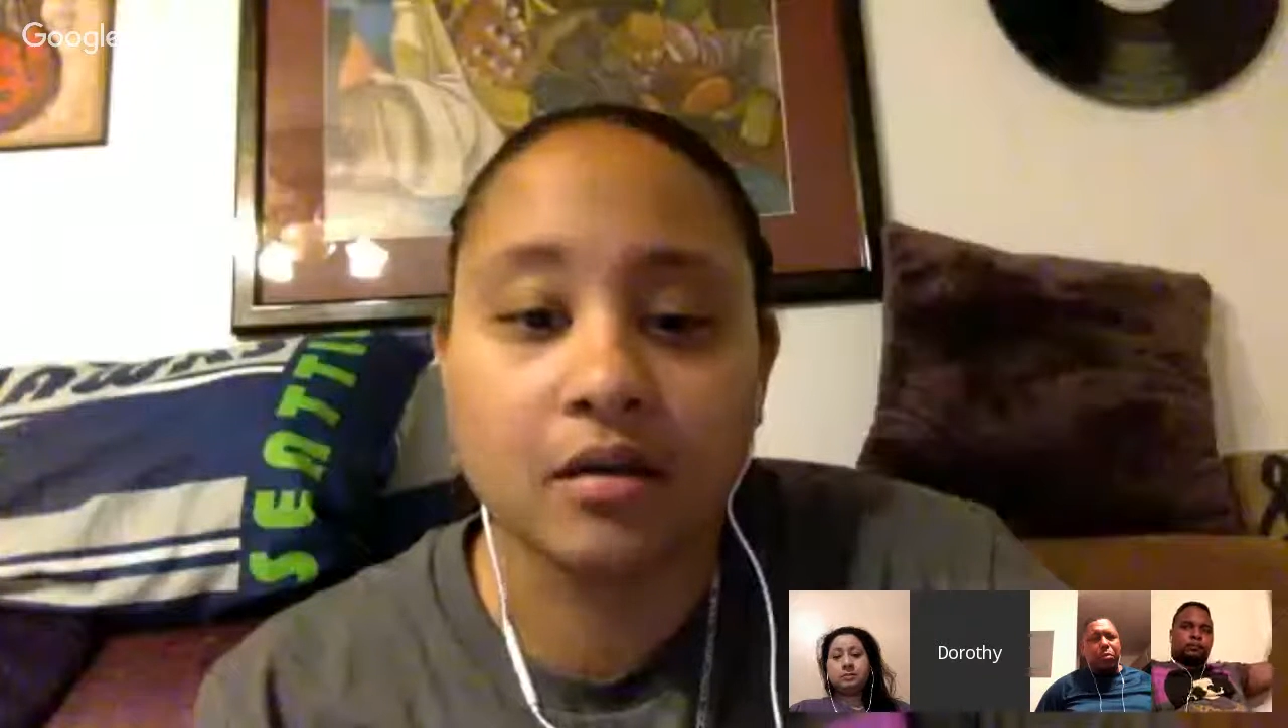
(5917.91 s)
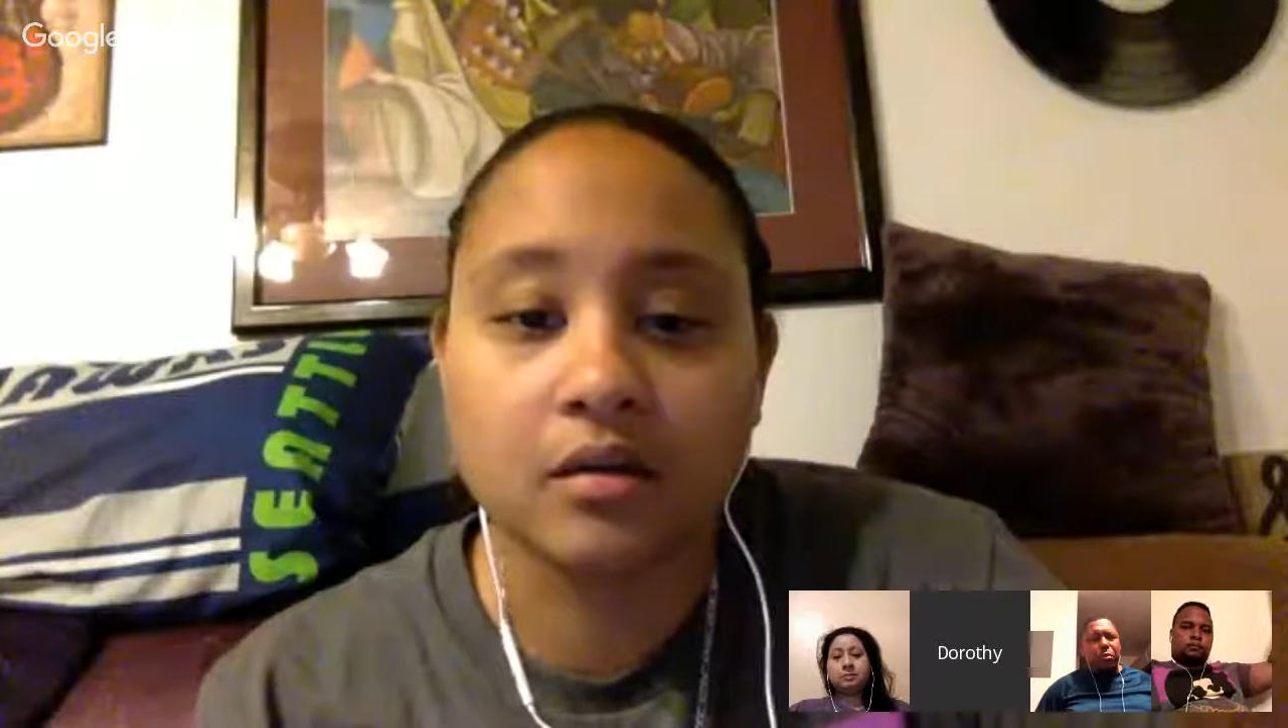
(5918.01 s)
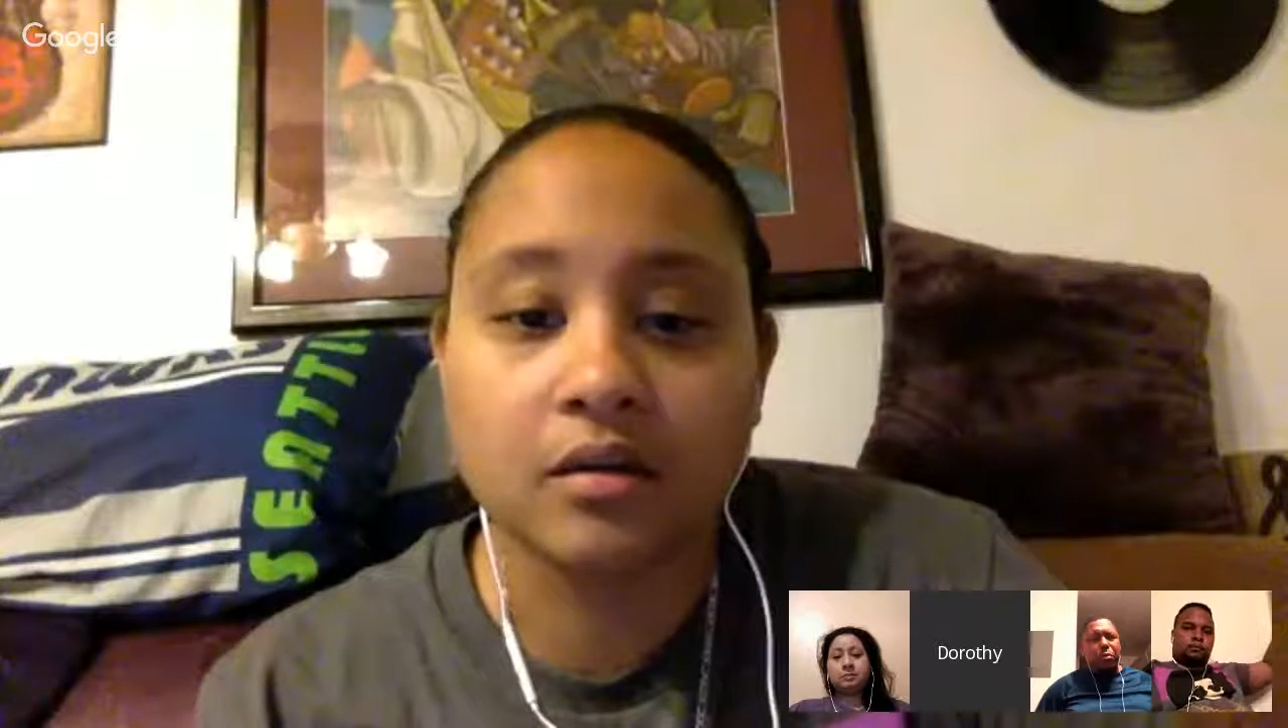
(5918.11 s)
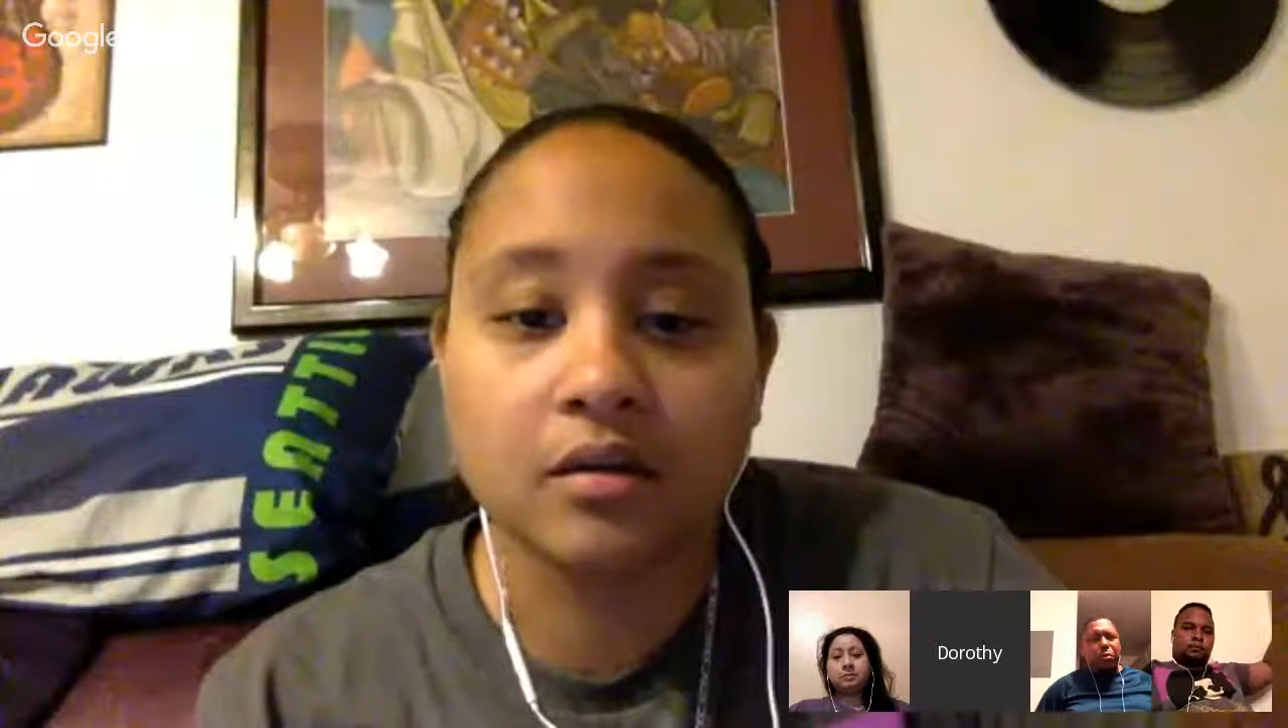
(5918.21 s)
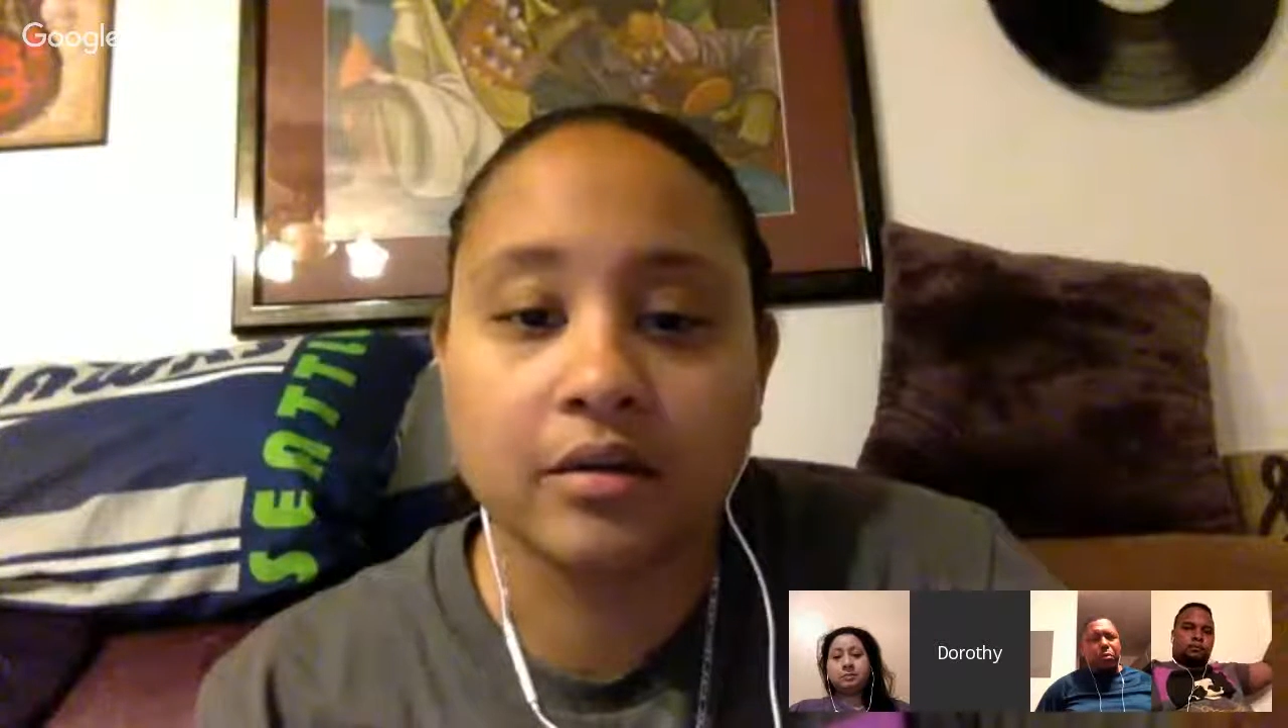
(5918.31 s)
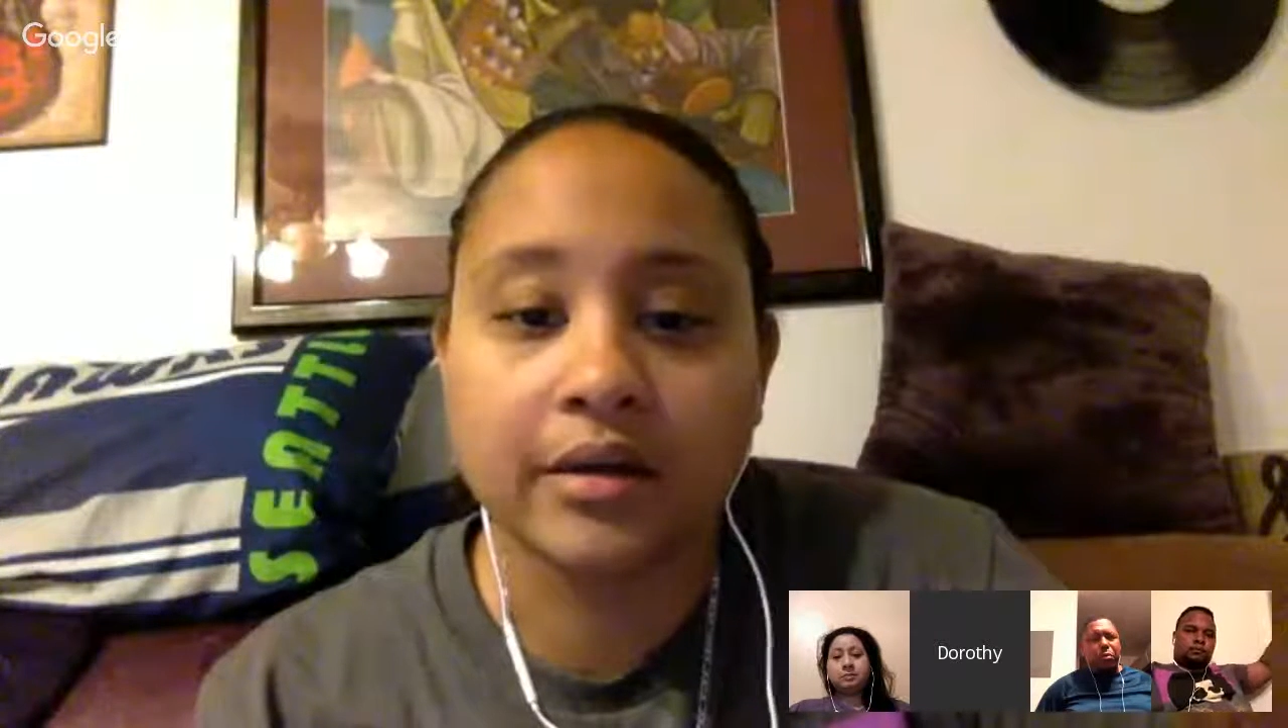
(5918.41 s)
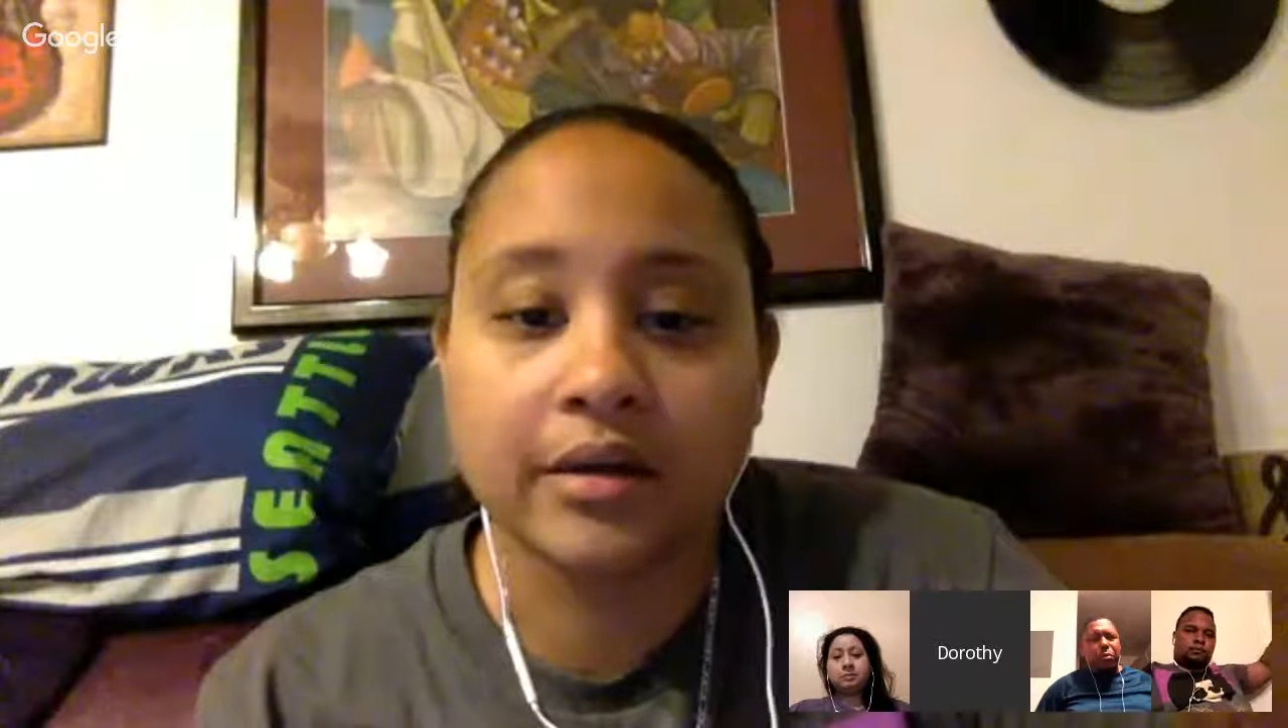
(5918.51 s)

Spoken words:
he either